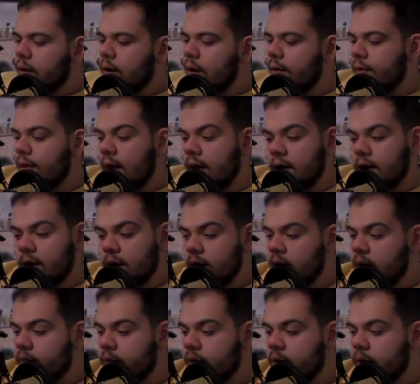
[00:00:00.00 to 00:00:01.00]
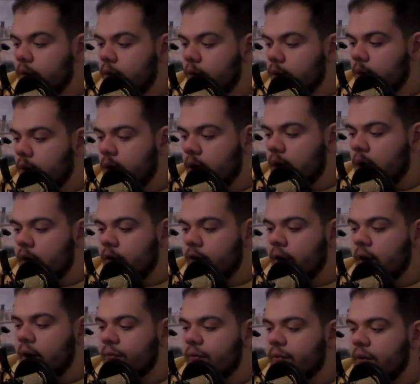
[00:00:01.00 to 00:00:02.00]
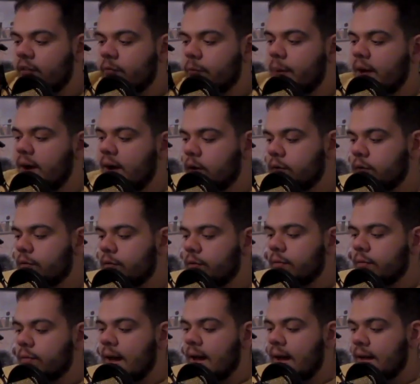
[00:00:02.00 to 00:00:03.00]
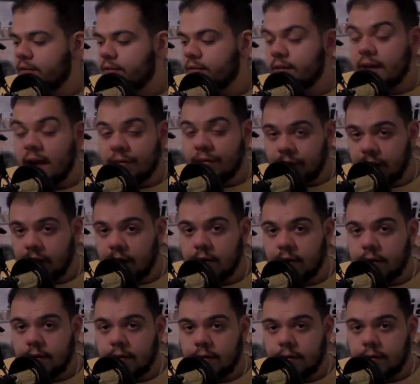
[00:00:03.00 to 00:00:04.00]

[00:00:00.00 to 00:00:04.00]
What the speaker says: And then even, look, 185 pounds. That's definite.